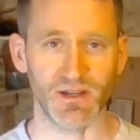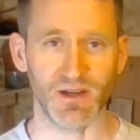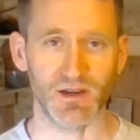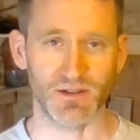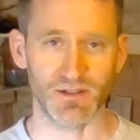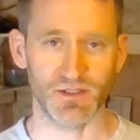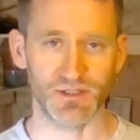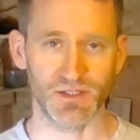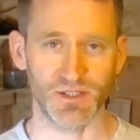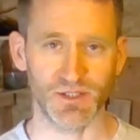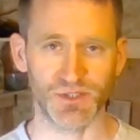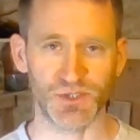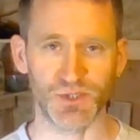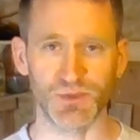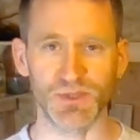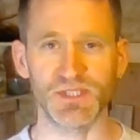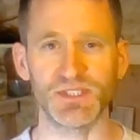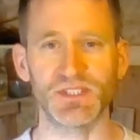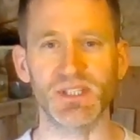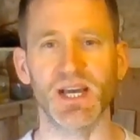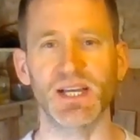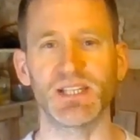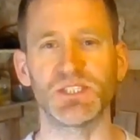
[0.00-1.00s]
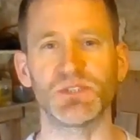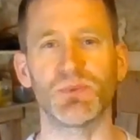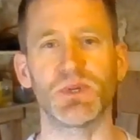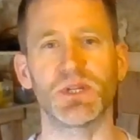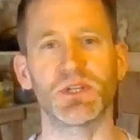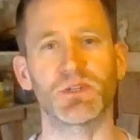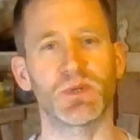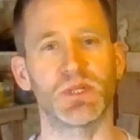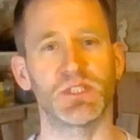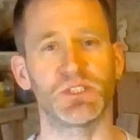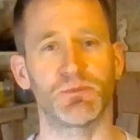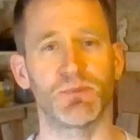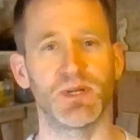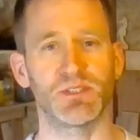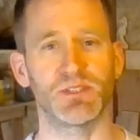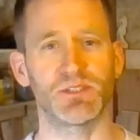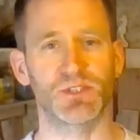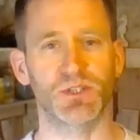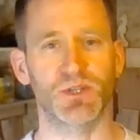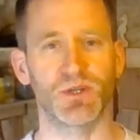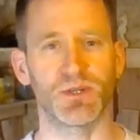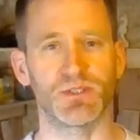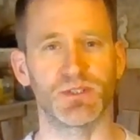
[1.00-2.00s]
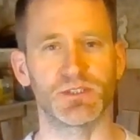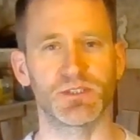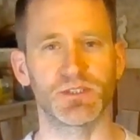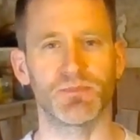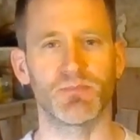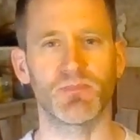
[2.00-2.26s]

other dust shoe designs with a transparent skirt.